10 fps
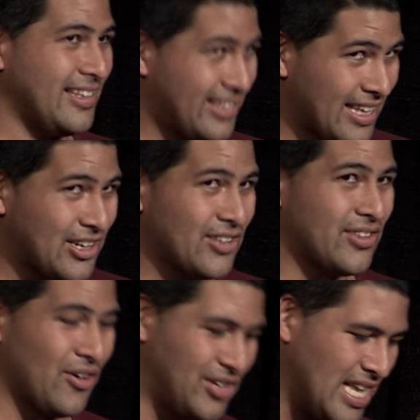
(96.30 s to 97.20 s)

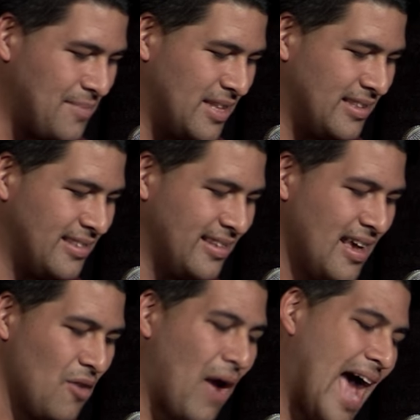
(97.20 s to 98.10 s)
decisions are demons
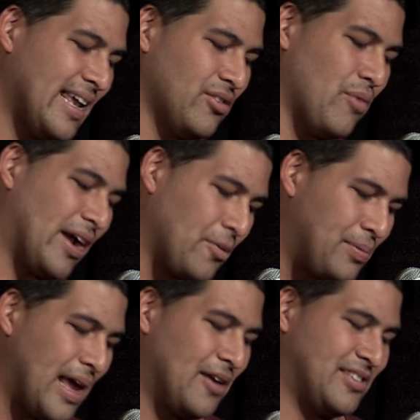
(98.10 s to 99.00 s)
riding the
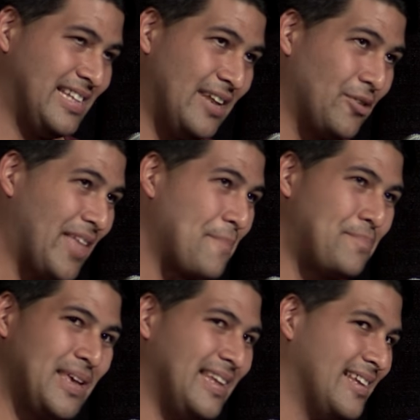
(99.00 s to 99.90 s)
record player's needle.
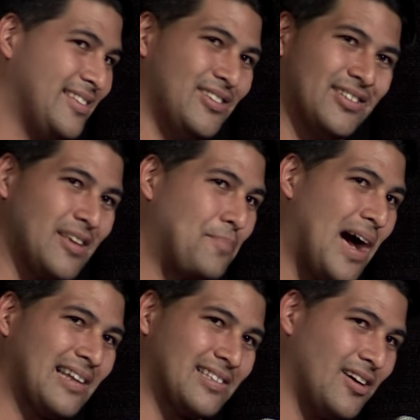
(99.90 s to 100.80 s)
That beat is just a
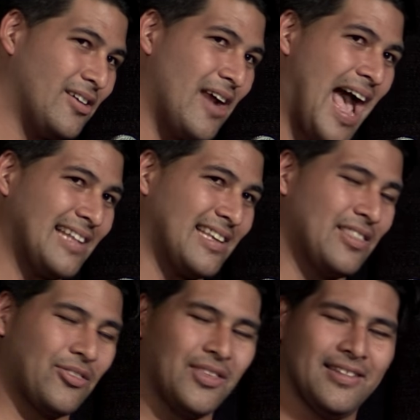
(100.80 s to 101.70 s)
box cutter
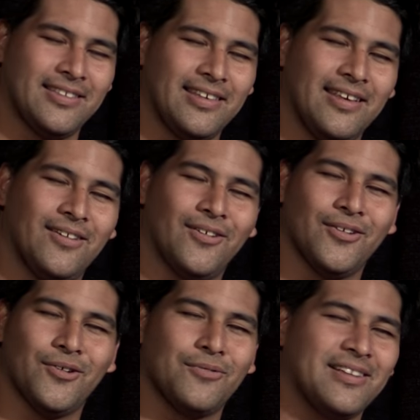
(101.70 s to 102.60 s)
asking the thin skin
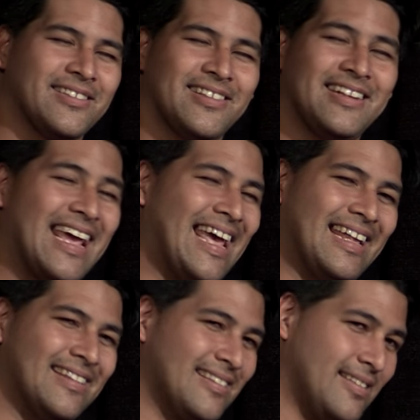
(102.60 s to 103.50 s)
on your wrist to
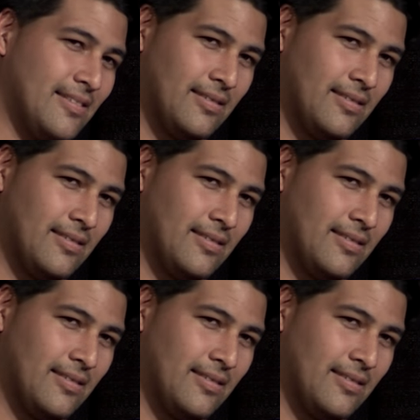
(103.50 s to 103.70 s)
dance.